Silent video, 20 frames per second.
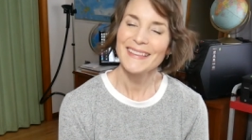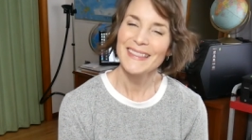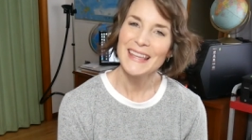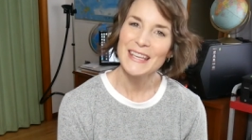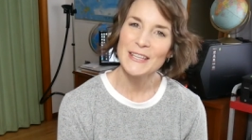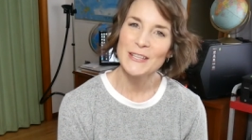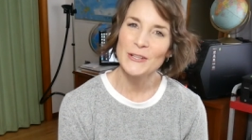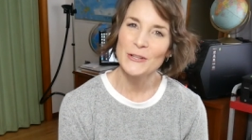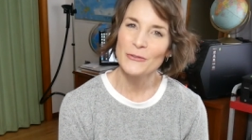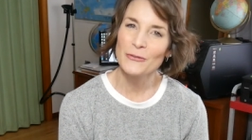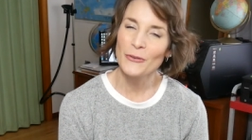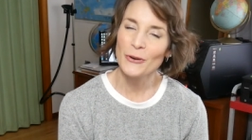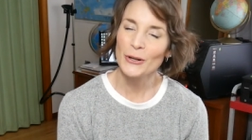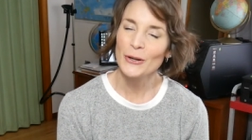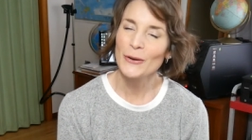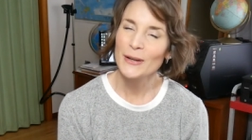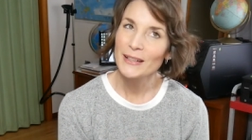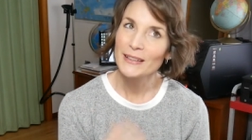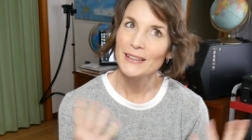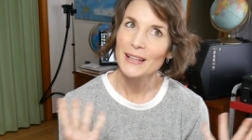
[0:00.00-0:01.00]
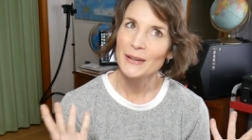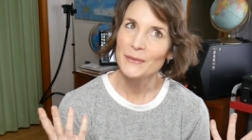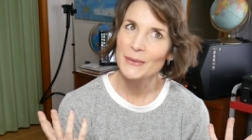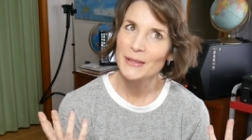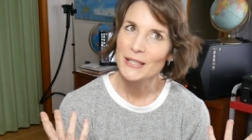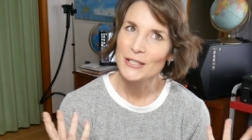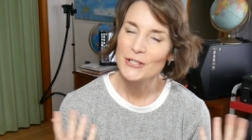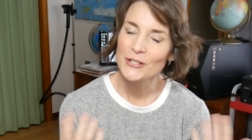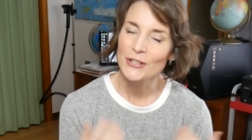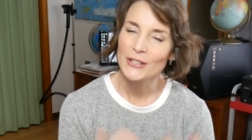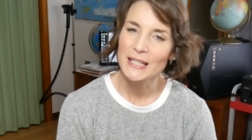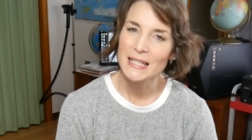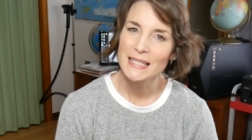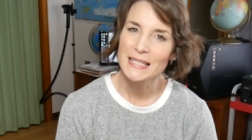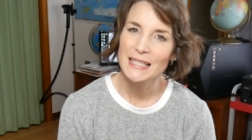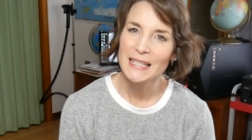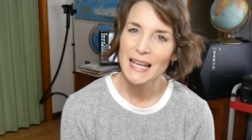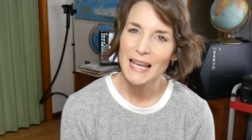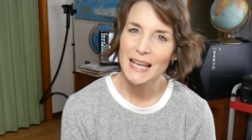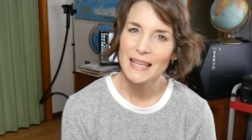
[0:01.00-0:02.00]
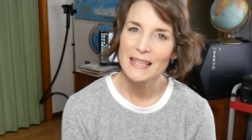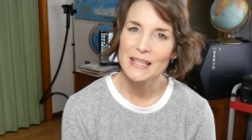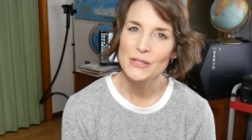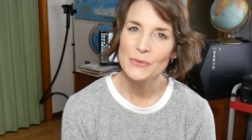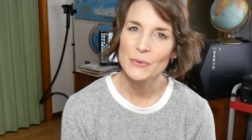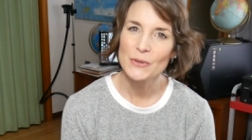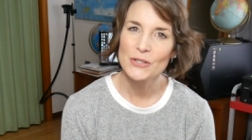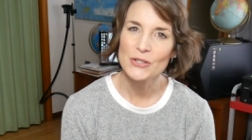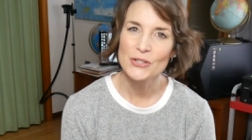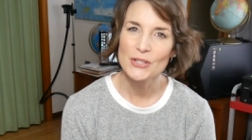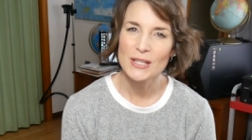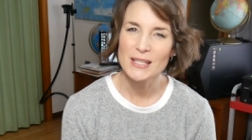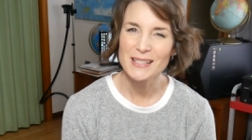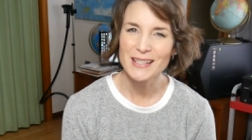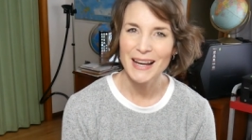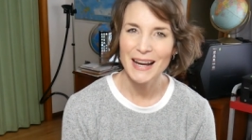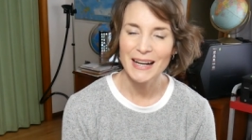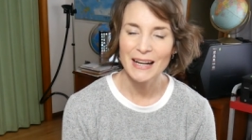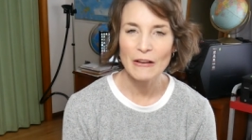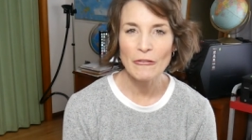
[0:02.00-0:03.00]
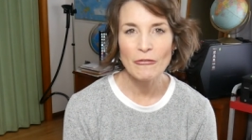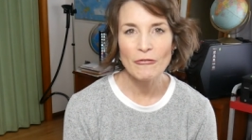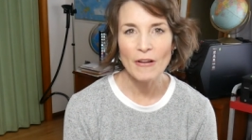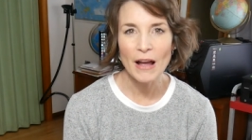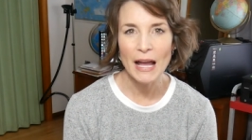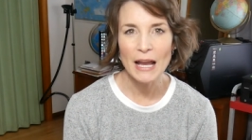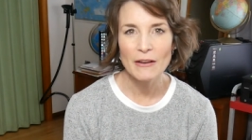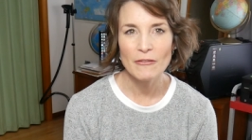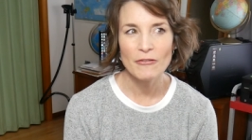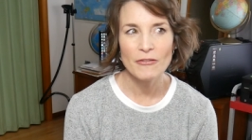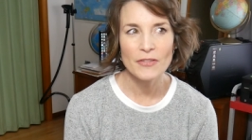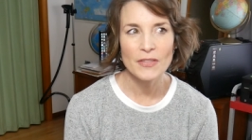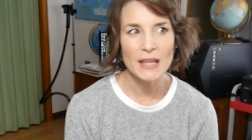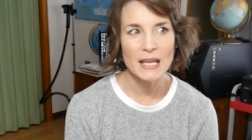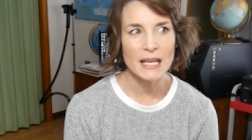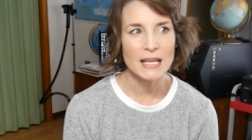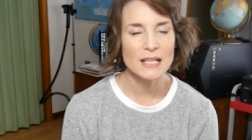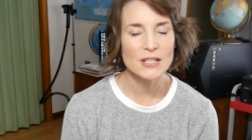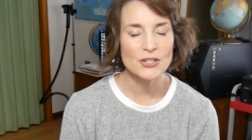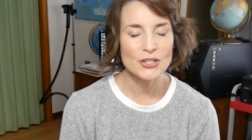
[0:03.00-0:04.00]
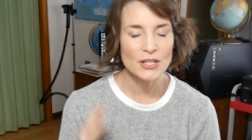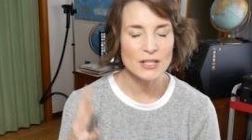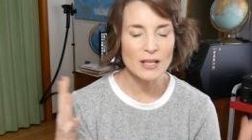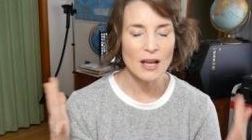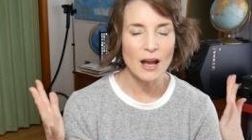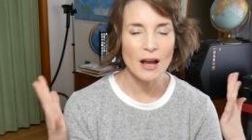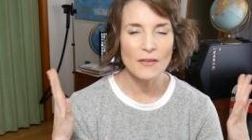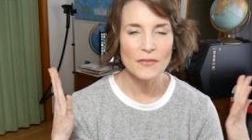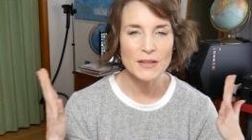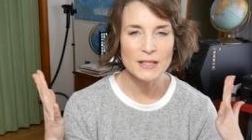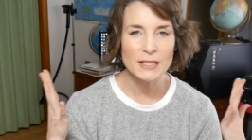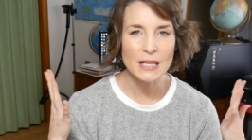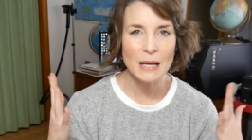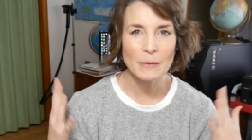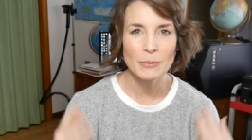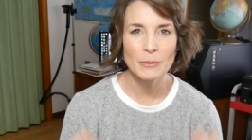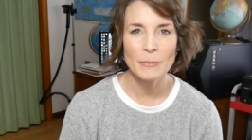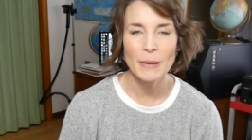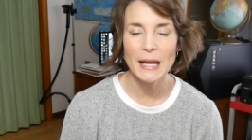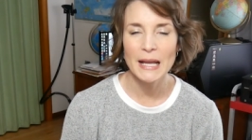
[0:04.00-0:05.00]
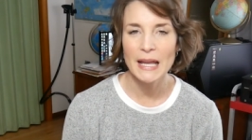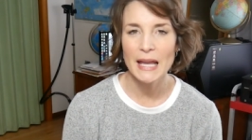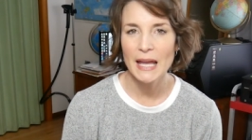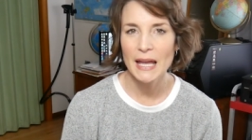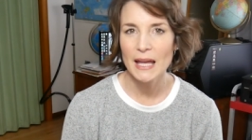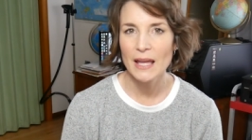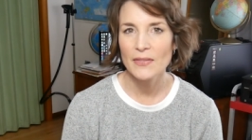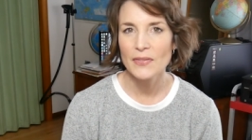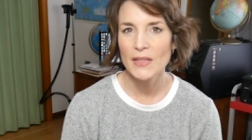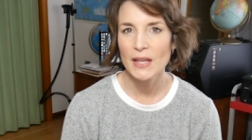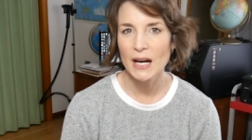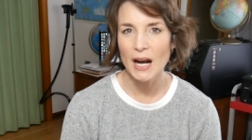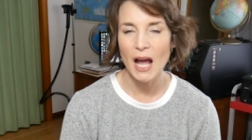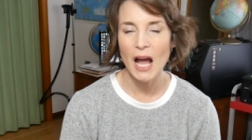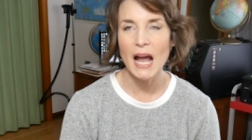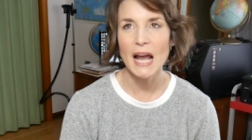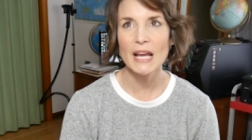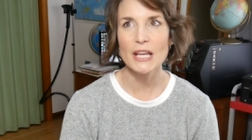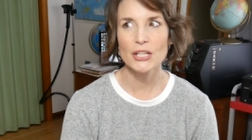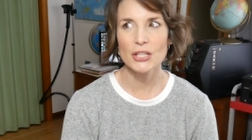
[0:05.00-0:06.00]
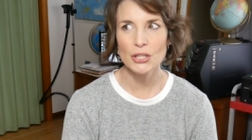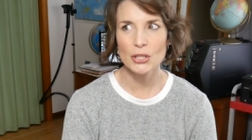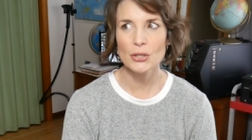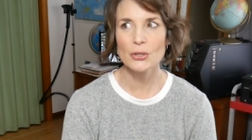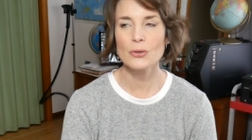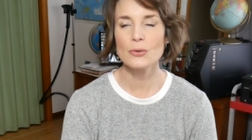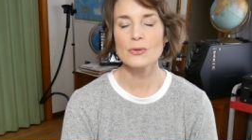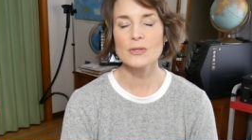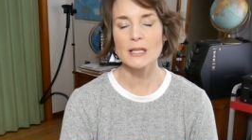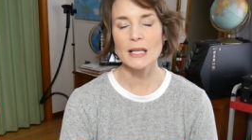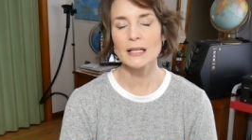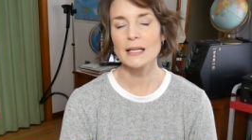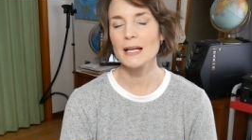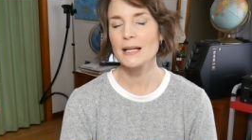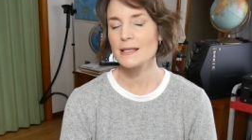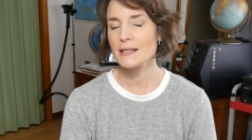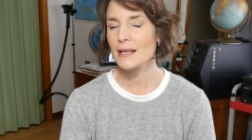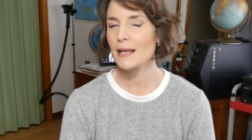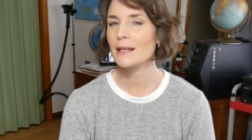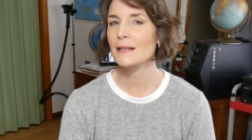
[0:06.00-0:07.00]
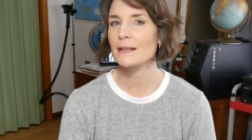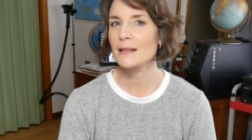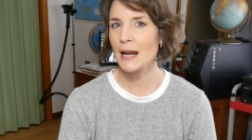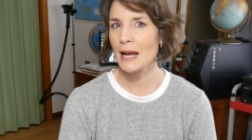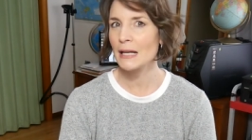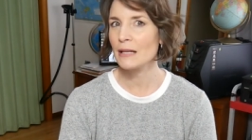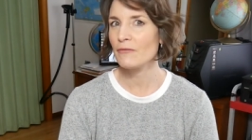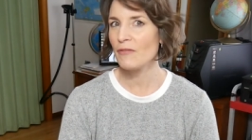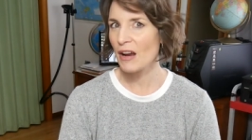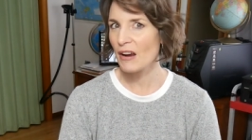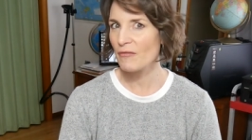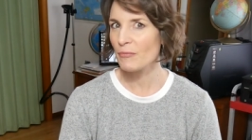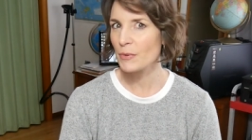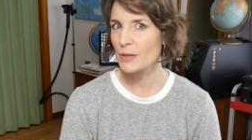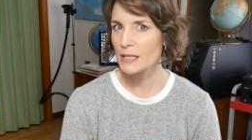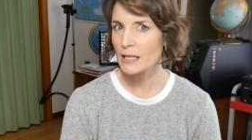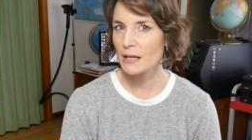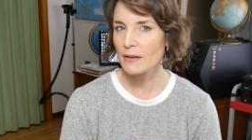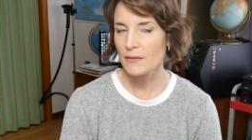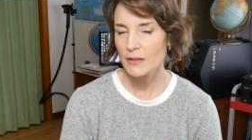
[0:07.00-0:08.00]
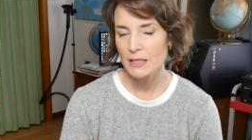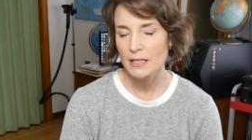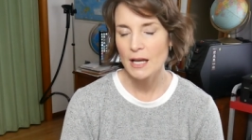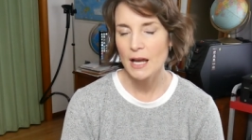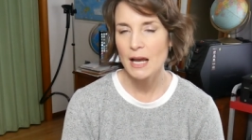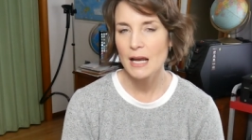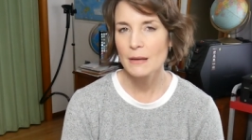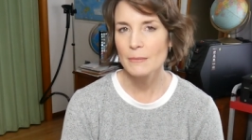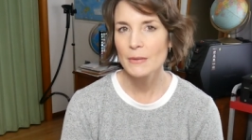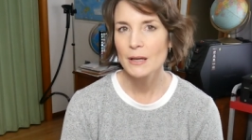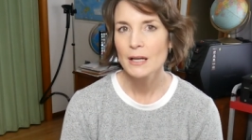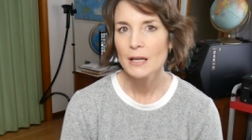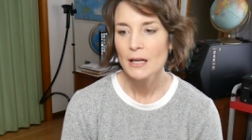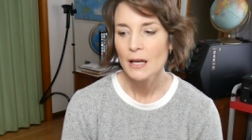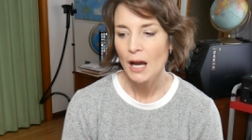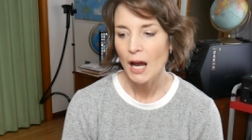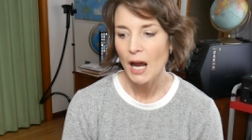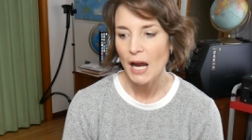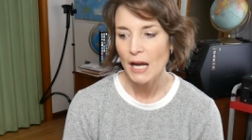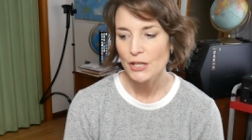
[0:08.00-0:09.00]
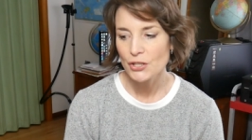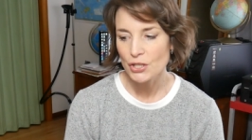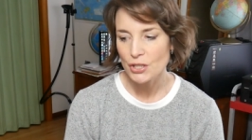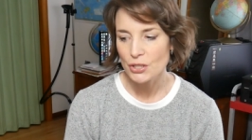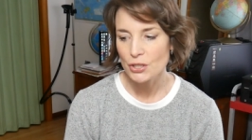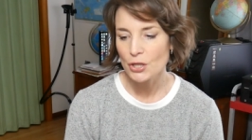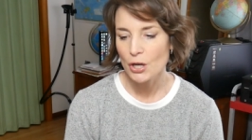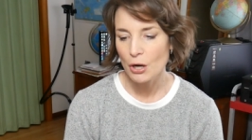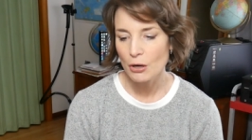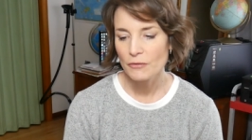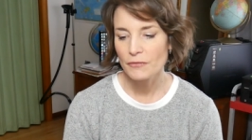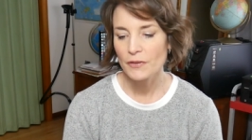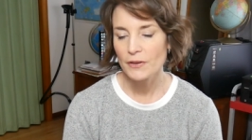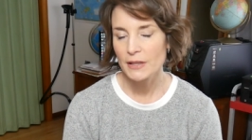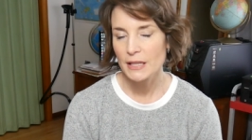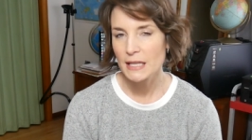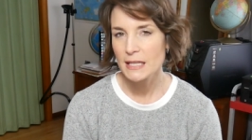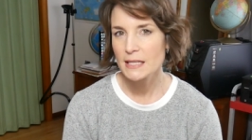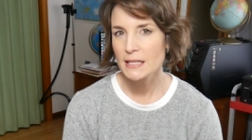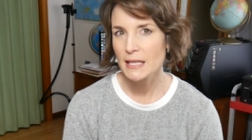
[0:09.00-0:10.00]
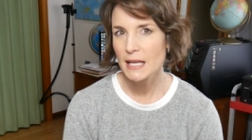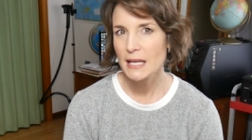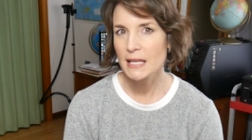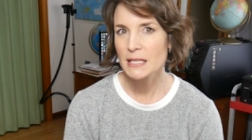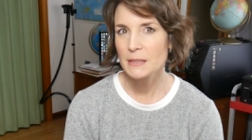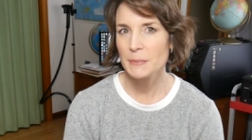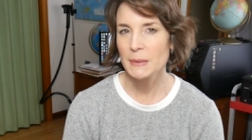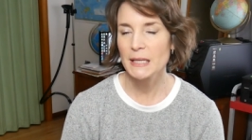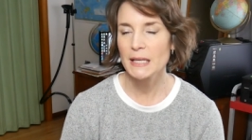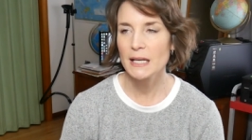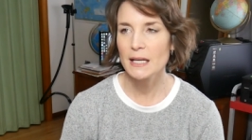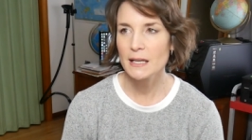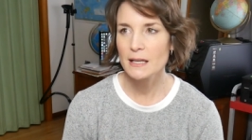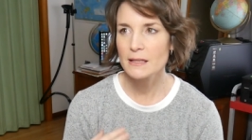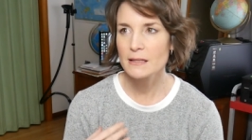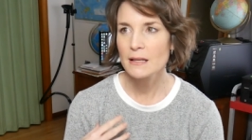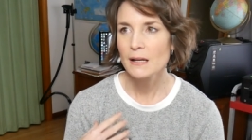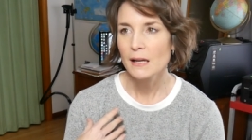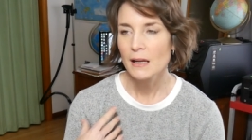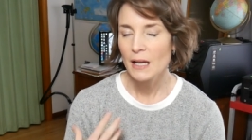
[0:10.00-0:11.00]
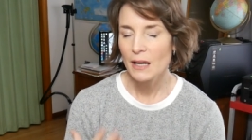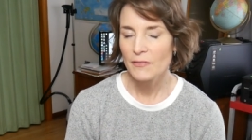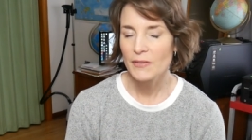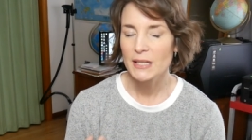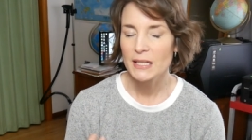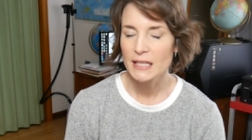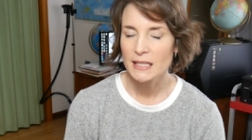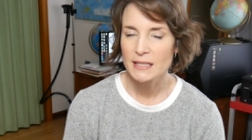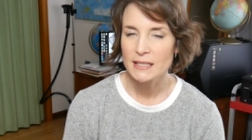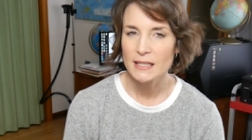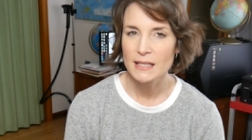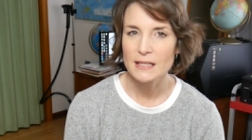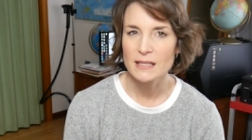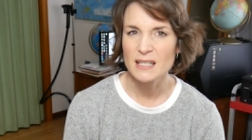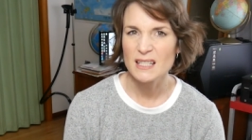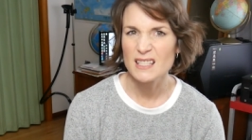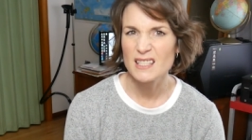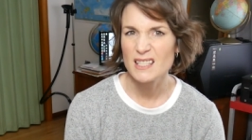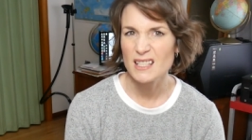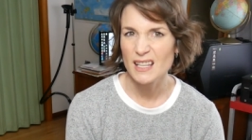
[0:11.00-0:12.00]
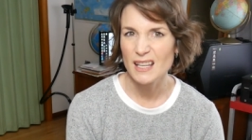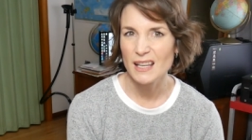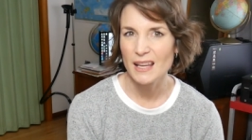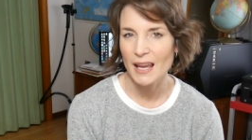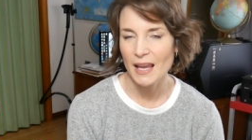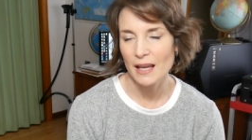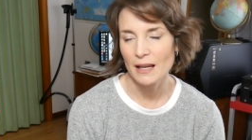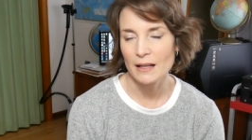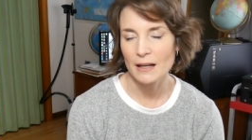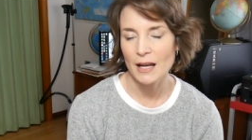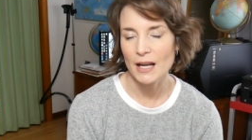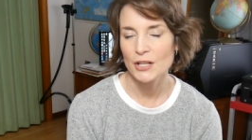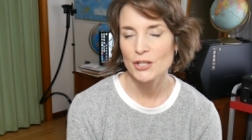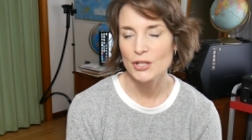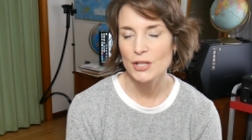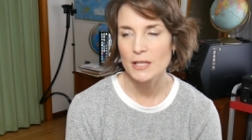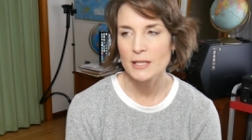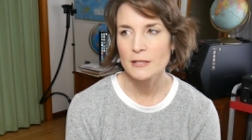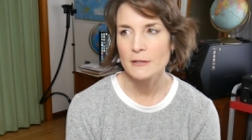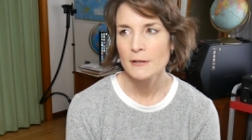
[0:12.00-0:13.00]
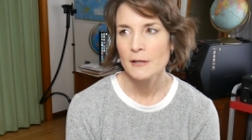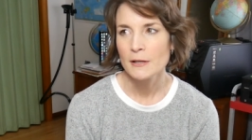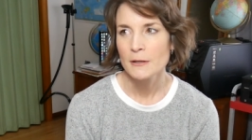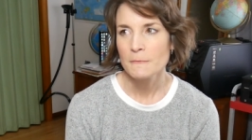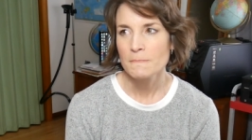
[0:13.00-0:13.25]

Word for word: Thank you for going along with the journey today. This was just kind of five things just off the top of my head that I use, like I said, 95% of the time. I just go for these things because of the consistency and I just,